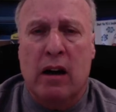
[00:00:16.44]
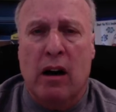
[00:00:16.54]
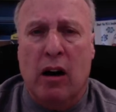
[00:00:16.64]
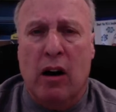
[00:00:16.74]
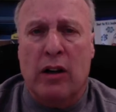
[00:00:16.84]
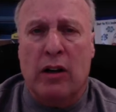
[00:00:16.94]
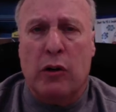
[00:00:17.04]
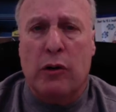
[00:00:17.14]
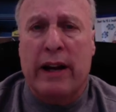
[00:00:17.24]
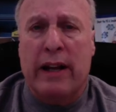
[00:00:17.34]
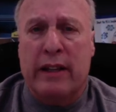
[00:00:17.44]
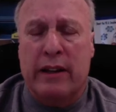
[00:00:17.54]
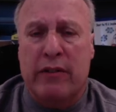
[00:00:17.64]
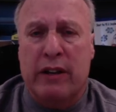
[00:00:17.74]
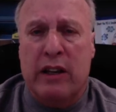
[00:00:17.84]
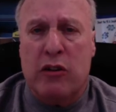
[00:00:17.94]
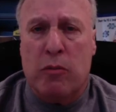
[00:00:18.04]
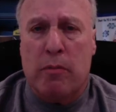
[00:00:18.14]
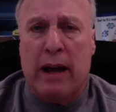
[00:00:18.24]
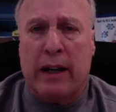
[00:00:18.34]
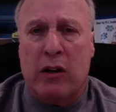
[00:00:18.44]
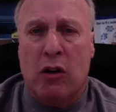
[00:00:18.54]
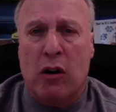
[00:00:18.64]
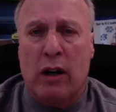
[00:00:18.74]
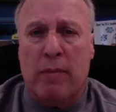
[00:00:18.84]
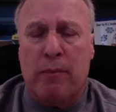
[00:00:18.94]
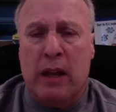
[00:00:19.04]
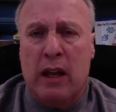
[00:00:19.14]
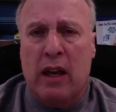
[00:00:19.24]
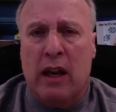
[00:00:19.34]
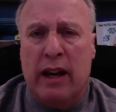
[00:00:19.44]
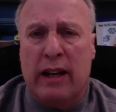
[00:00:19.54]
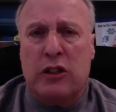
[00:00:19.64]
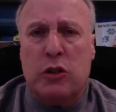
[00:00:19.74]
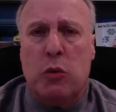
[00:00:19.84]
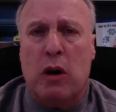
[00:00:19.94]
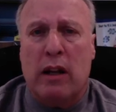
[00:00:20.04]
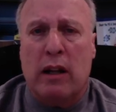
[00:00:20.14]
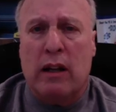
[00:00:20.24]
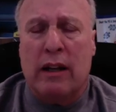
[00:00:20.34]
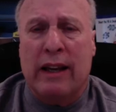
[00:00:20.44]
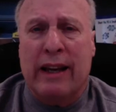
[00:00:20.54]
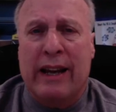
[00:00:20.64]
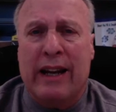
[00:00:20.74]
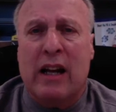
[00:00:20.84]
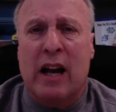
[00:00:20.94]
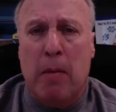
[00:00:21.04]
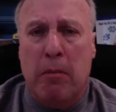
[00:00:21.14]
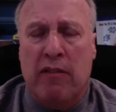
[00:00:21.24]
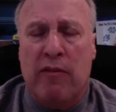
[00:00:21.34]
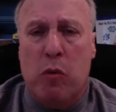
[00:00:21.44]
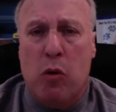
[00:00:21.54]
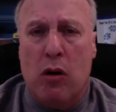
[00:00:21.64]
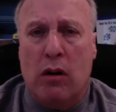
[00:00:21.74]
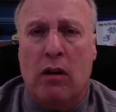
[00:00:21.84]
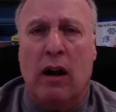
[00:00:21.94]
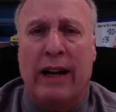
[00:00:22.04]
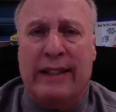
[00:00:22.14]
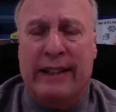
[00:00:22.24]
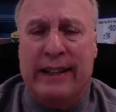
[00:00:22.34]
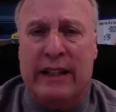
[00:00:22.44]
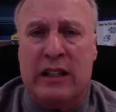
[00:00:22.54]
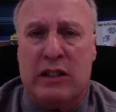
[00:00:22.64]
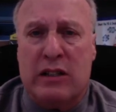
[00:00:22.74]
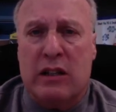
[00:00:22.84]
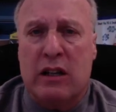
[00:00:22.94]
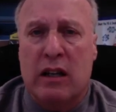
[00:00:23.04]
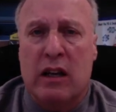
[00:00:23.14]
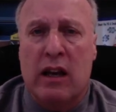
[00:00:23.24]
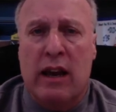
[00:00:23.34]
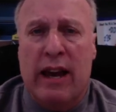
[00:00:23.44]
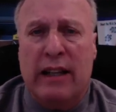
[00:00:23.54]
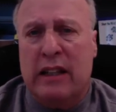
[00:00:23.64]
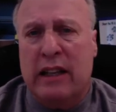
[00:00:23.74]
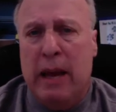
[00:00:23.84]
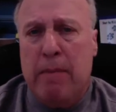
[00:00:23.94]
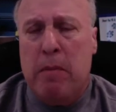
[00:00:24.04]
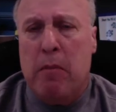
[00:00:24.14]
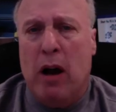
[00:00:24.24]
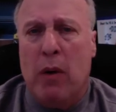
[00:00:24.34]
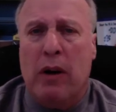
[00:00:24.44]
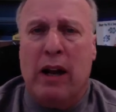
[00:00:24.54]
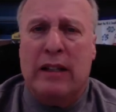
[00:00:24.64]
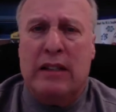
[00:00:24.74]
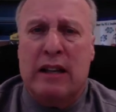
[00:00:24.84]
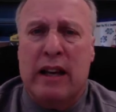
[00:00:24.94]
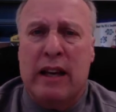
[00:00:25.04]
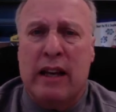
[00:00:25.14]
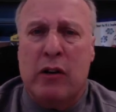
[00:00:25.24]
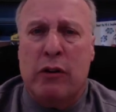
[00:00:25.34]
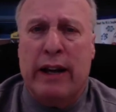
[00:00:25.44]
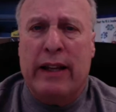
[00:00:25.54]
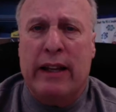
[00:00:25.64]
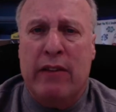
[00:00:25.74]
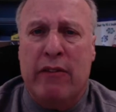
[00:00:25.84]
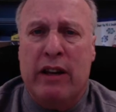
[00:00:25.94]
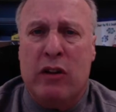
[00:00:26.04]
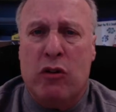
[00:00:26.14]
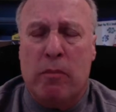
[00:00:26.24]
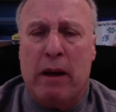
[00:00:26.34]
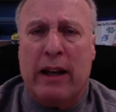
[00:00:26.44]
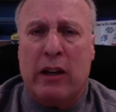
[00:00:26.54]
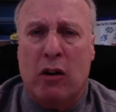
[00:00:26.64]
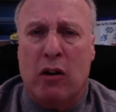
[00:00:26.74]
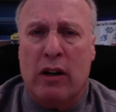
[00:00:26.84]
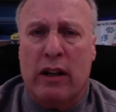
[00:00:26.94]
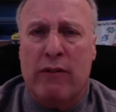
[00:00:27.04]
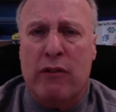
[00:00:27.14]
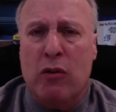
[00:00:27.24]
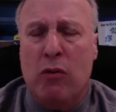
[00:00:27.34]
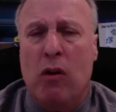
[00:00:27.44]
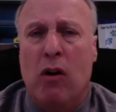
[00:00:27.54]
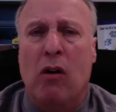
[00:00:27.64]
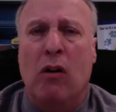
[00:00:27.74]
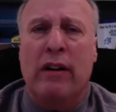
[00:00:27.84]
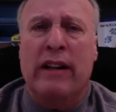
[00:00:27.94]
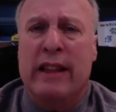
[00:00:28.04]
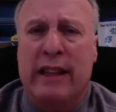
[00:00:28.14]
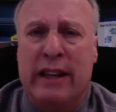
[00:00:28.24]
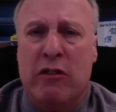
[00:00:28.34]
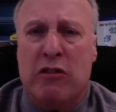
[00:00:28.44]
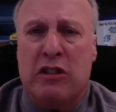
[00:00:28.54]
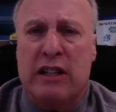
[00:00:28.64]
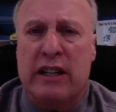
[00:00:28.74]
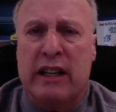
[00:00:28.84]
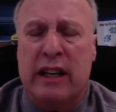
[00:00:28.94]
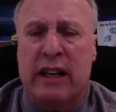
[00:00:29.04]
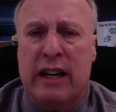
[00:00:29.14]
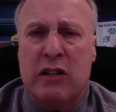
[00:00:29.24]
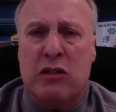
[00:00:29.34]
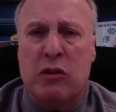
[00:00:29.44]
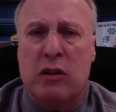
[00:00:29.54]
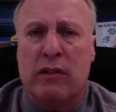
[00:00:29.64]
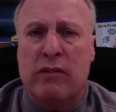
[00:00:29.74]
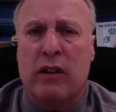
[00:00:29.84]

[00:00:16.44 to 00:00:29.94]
on creativity in your backyard. And I just want to add a couple of more ideas. And keep in mind, when I say creativity in your backyard, if you are in the inner city in any sort of